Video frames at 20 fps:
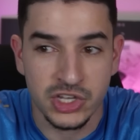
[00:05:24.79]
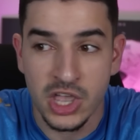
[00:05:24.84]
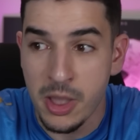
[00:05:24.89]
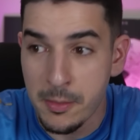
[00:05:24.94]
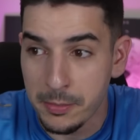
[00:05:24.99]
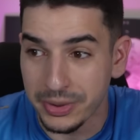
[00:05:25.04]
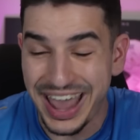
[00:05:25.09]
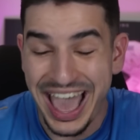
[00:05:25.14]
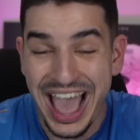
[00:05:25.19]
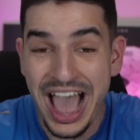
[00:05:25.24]

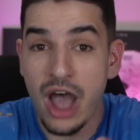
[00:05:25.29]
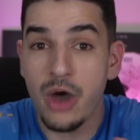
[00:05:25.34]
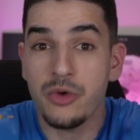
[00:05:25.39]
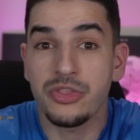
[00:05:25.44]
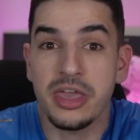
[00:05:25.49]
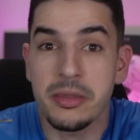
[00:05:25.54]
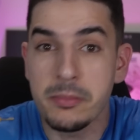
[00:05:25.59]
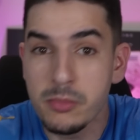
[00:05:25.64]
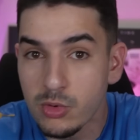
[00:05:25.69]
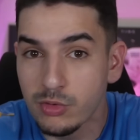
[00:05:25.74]
but how
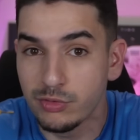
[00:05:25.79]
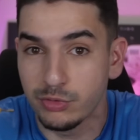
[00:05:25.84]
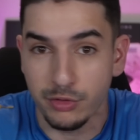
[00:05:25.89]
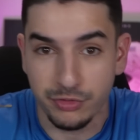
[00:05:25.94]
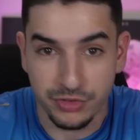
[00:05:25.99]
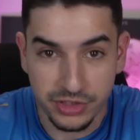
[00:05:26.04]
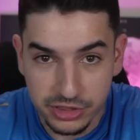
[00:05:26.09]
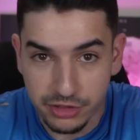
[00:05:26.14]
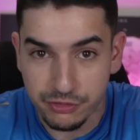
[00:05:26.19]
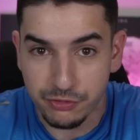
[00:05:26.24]
they move
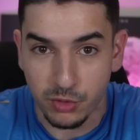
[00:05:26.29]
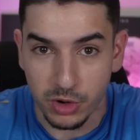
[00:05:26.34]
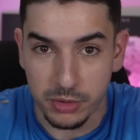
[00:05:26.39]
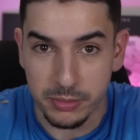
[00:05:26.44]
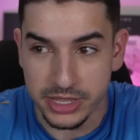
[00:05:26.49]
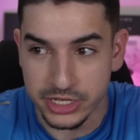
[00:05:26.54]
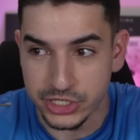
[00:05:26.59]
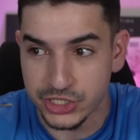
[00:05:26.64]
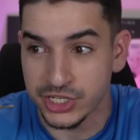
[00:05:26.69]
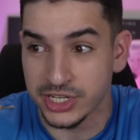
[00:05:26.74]
within the
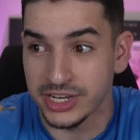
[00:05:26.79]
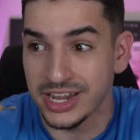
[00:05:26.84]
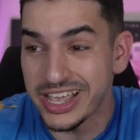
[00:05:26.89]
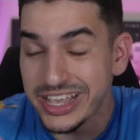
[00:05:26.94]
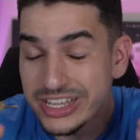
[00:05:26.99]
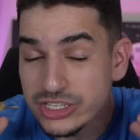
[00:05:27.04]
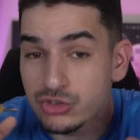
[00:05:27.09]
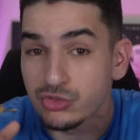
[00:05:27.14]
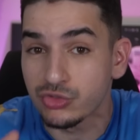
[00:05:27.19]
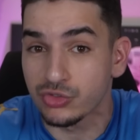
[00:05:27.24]
formation
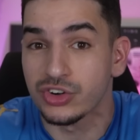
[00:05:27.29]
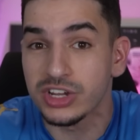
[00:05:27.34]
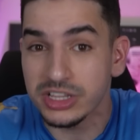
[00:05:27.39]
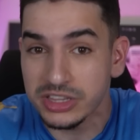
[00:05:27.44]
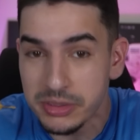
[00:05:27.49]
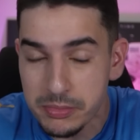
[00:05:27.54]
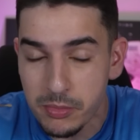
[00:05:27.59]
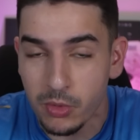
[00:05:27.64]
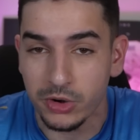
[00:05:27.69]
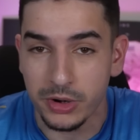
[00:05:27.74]
is really
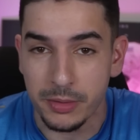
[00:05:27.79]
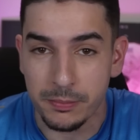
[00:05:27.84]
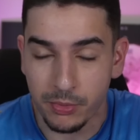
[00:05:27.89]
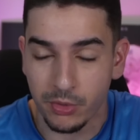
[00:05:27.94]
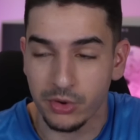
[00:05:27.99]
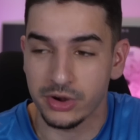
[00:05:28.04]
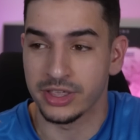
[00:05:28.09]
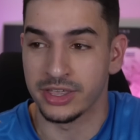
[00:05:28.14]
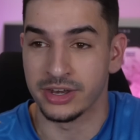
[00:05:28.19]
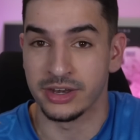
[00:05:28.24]
more
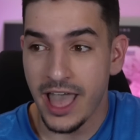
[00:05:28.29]
important.